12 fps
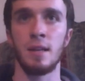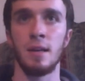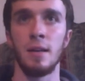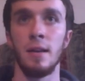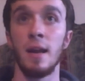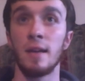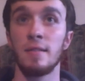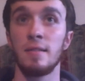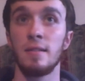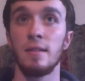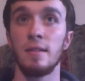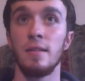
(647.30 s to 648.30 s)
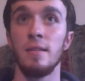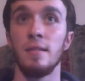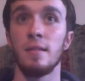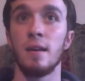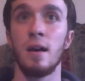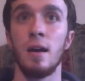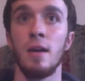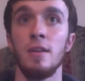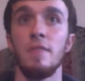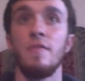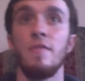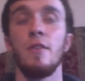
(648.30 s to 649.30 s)
Next is
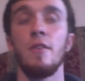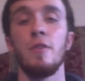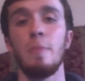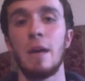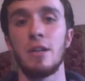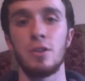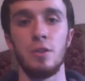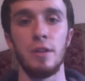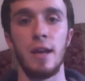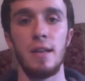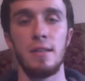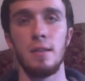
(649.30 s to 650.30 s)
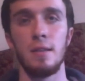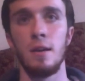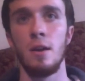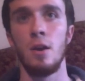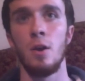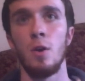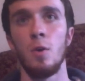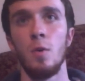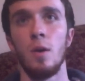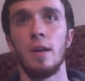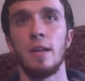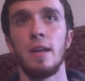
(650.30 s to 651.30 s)
Defender the Magical Knight,
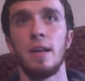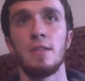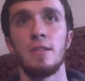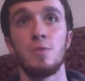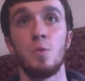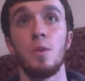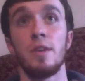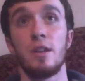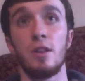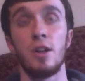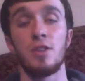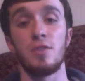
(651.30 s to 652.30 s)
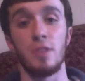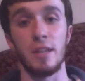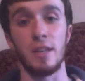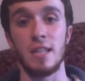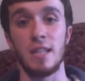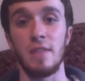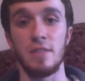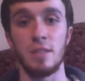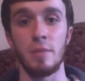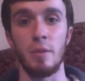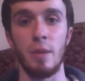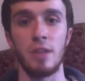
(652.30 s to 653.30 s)
who again is really clutch for like saving
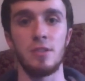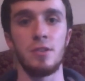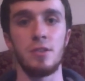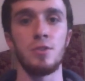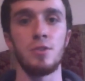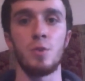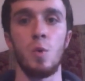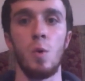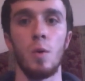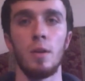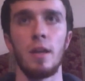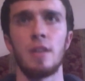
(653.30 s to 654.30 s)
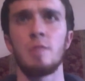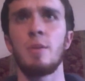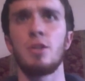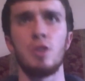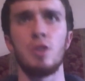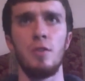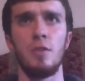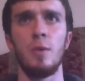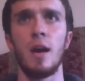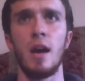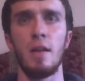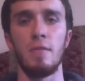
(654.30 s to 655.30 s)
some of your monsters, or like especially if you
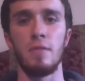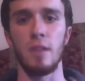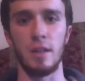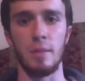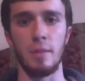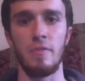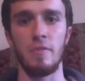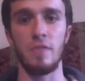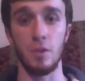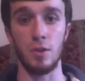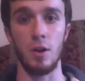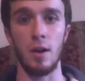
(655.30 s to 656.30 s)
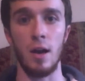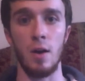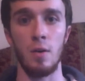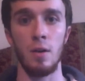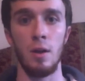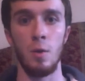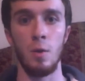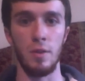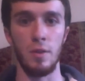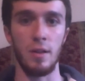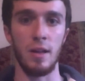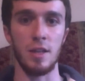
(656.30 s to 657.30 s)
have like the field card out
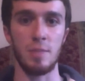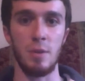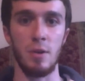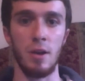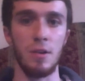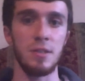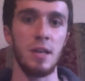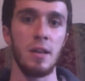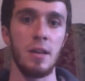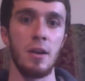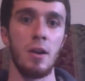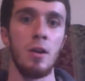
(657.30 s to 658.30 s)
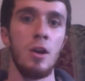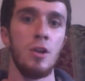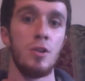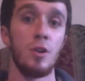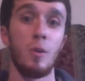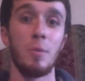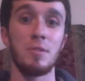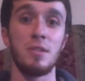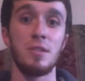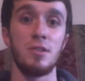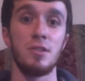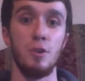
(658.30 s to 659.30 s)
with a lot of spell counters on there, you can
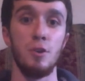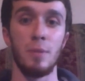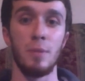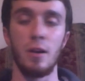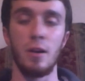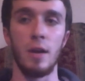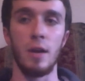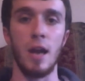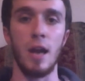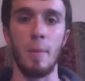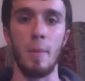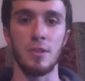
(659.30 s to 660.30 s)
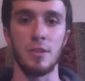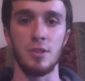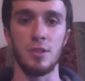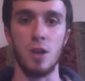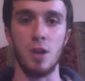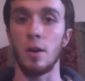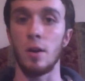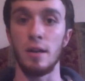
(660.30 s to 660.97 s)
almost assume like, okay, now my monsters just aren't gonna